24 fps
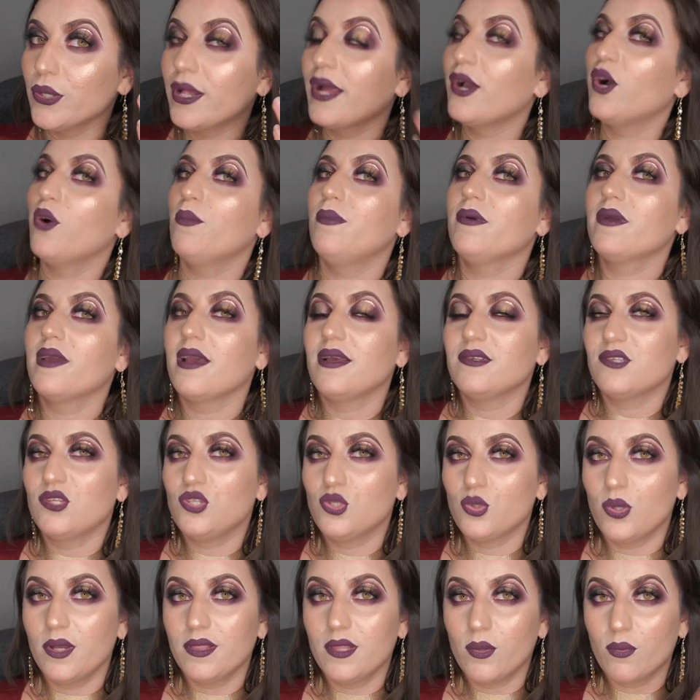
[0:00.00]
I hope you guys
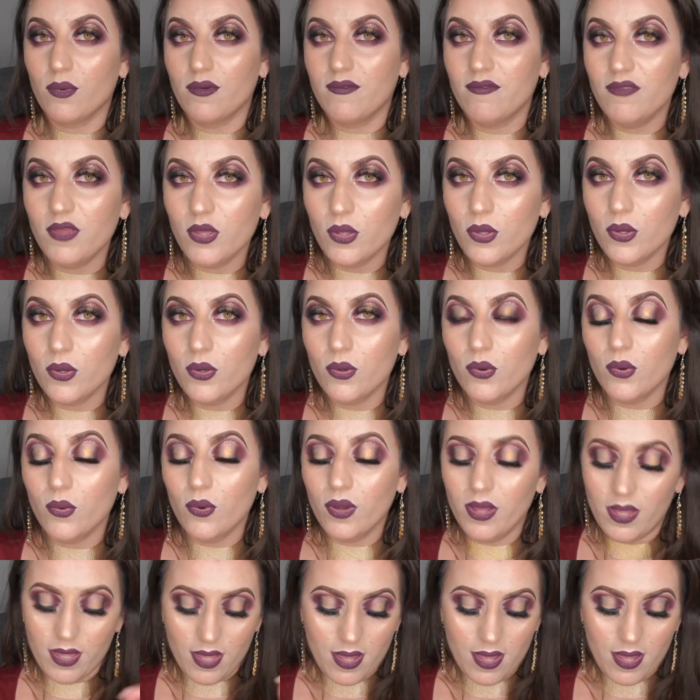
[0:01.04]
enjoyed the review.